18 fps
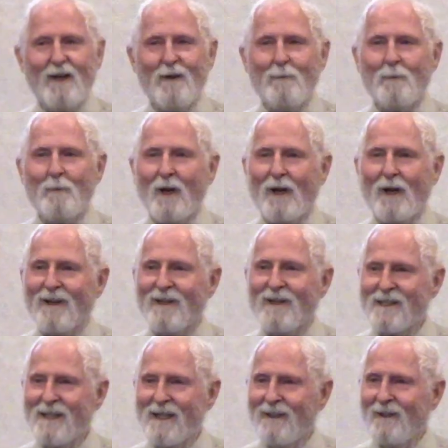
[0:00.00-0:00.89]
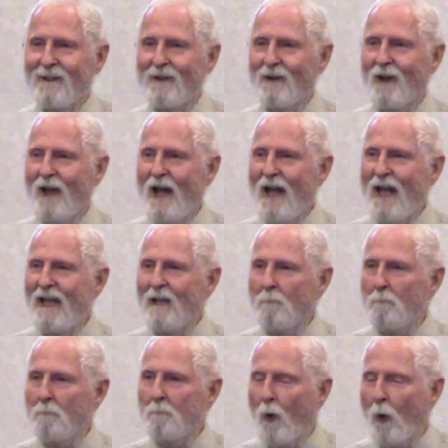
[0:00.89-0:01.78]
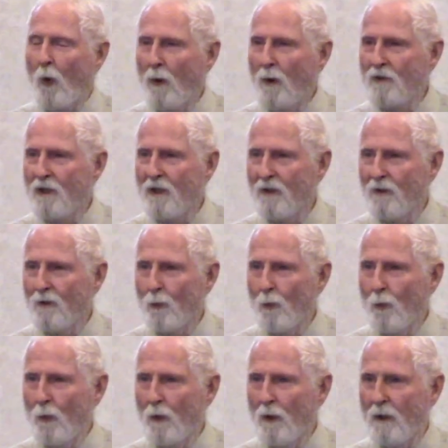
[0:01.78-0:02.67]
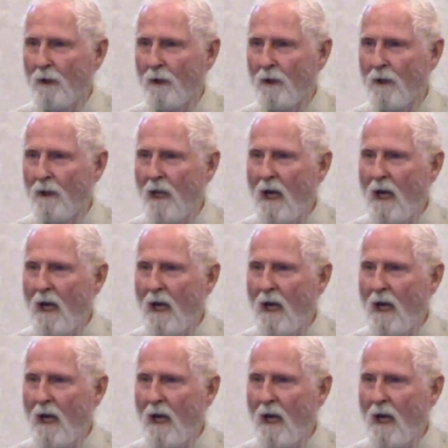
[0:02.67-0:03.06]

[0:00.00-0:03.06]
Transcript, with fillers: but a single important word.